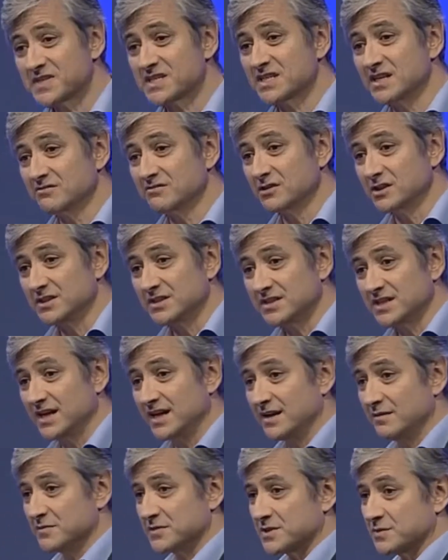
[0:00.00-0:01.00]
7
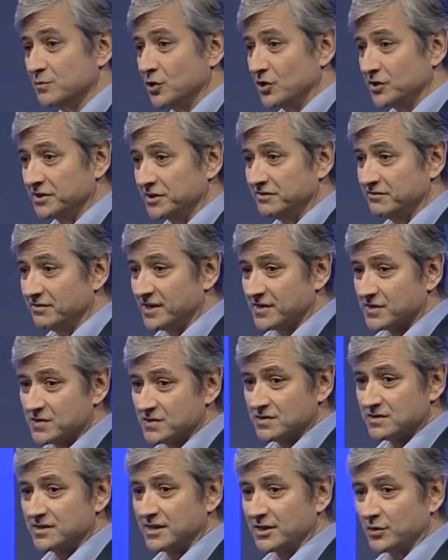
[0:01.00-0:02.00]
times more
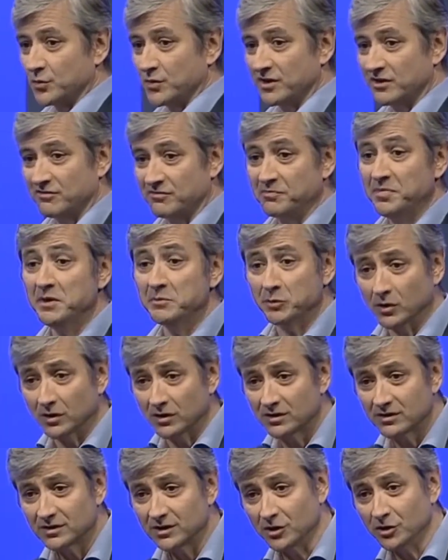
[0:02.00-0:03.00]
devices than we have people
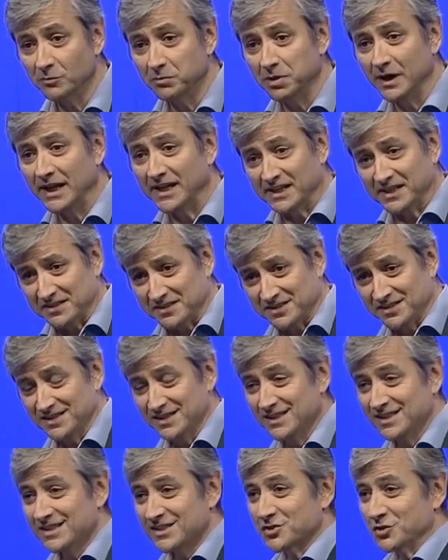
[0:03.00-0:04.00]
on the planet.
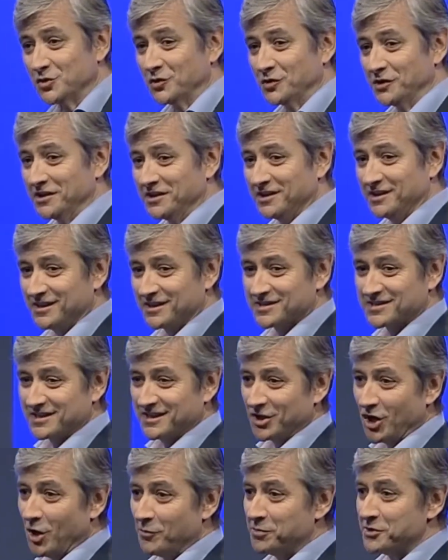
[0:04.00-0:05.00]
So
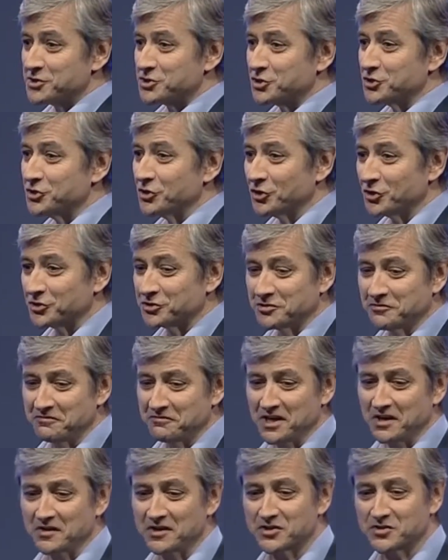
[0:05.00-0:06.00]
it opens the door to
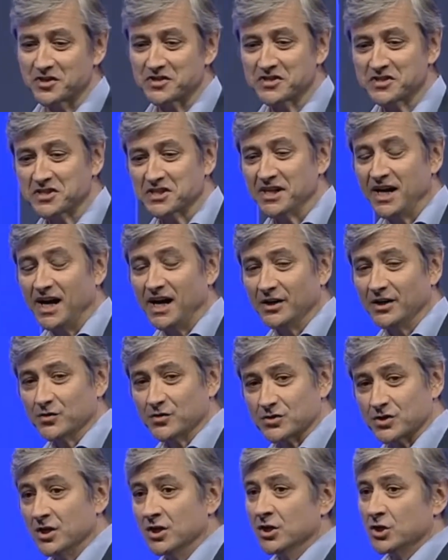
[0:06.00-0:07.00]
very interesting
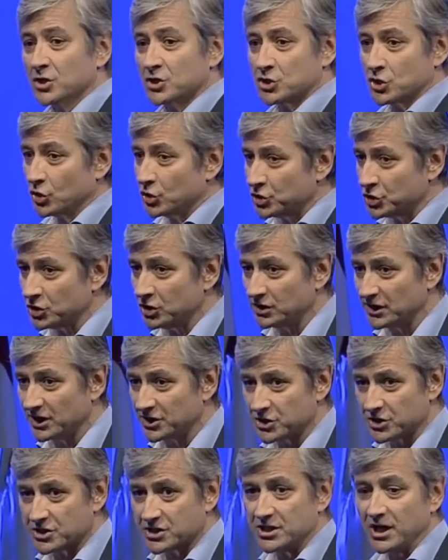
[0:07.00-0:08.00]
scenarios. Social, I
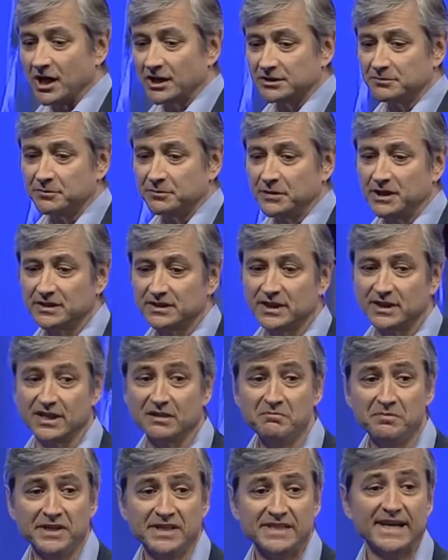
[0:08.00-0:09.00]
just talked about that,
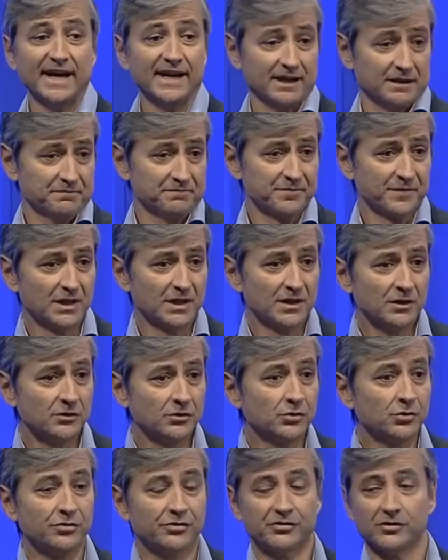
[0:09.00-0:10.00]
and big data.
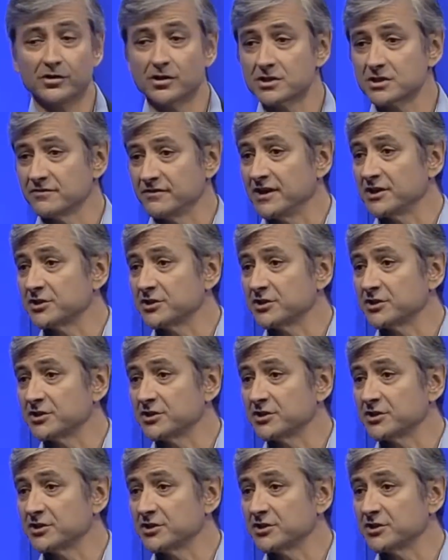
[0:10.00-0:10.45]
2/3 of